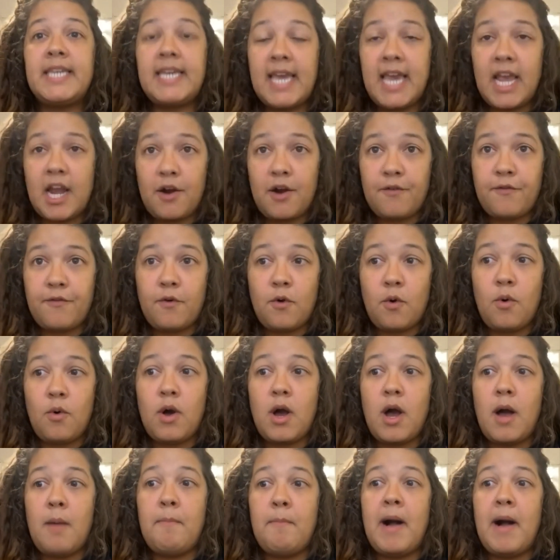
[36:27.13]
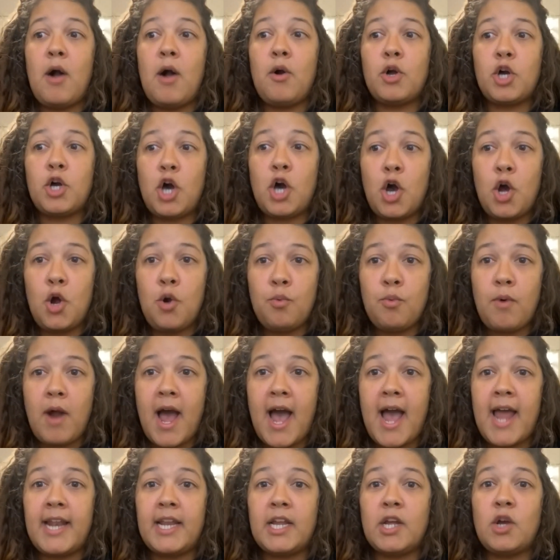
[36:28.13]
careful about co
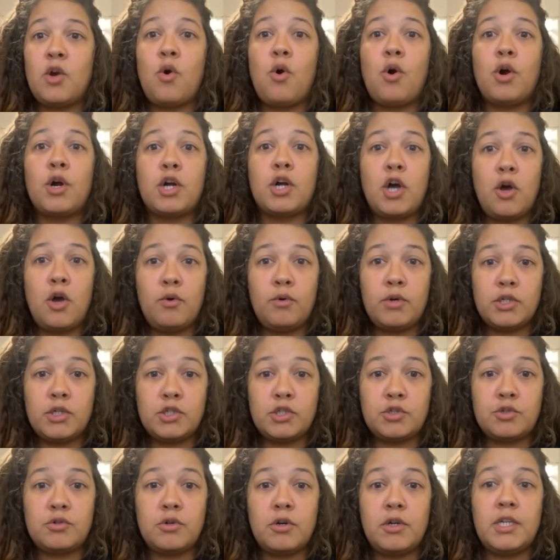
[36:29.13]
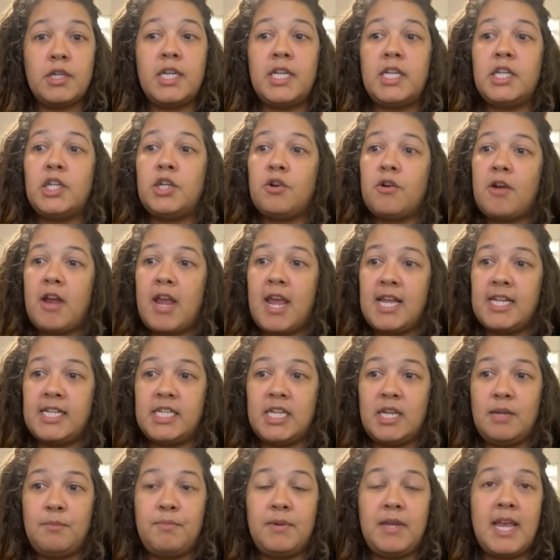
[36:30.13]
writing or co constructing your
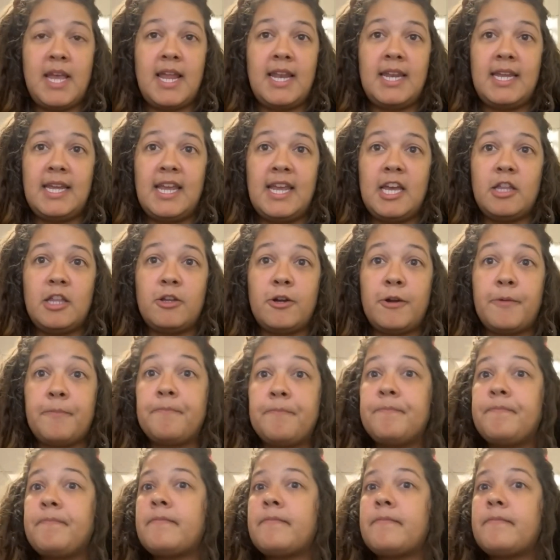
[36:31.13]
EdTPA together.